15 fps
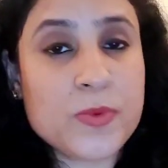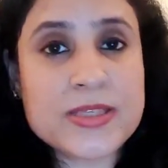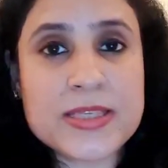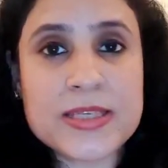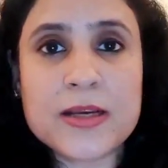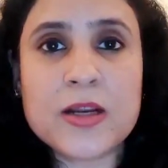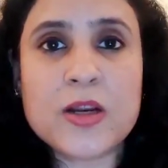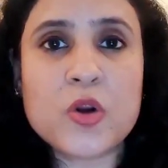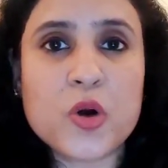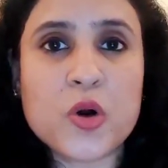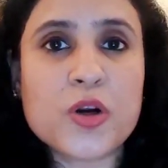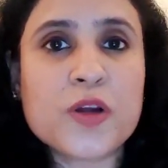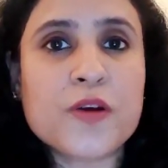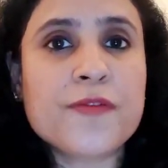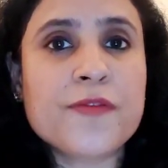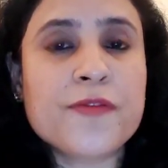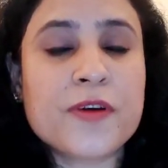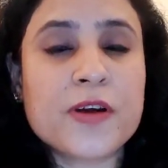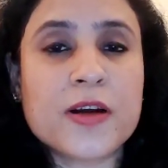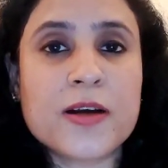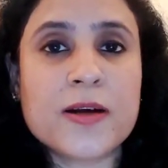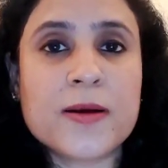We see a lot of
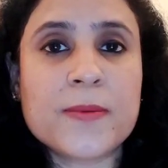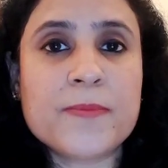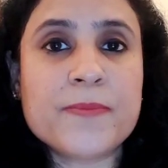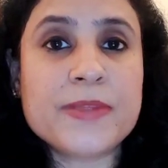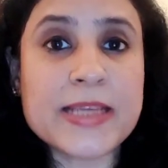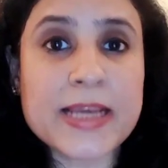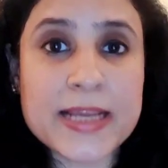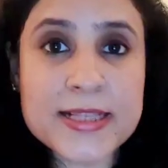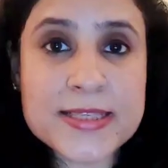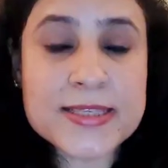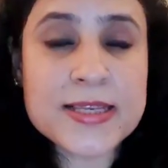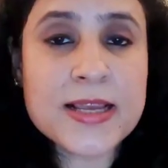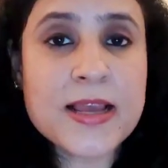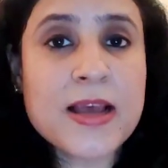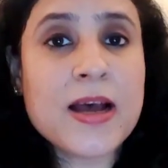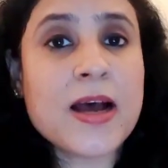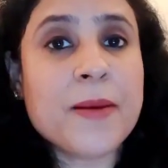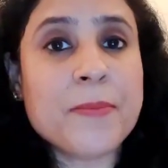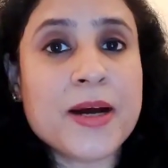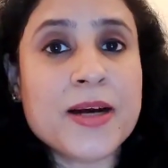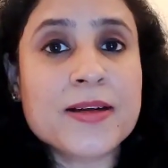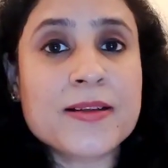deaths
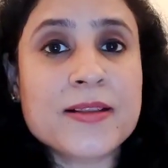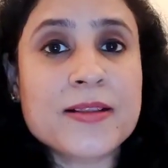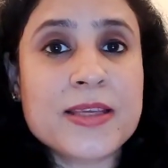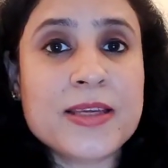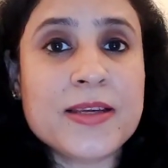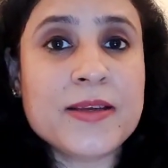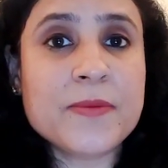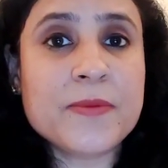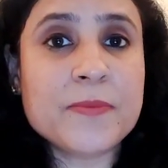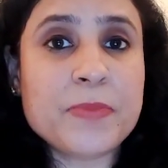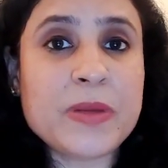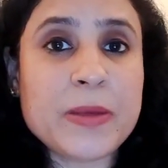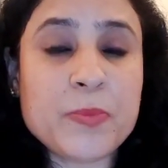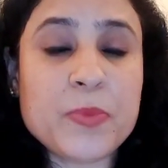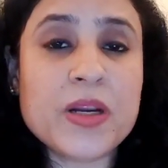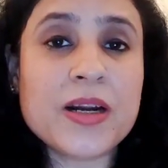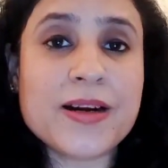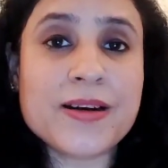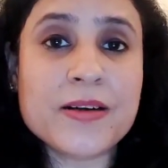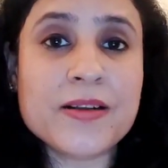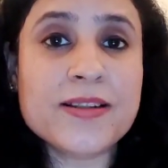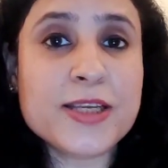among the people
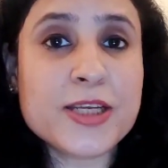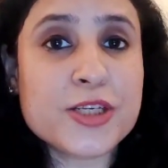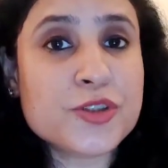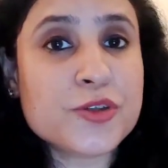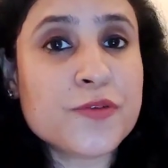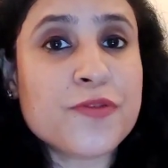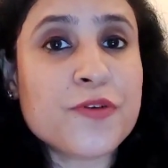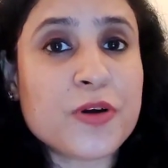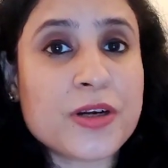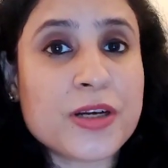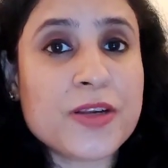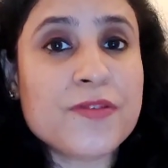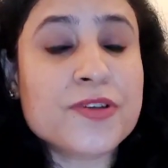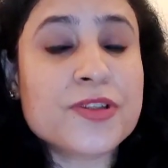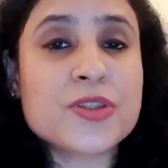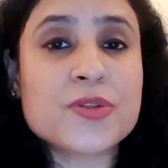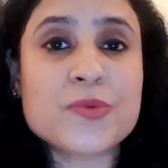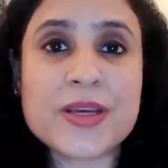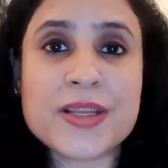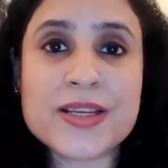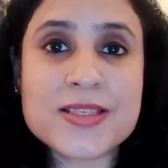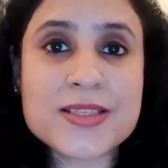under the age of 40, which is
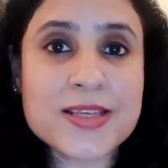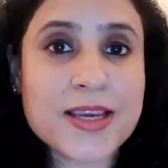very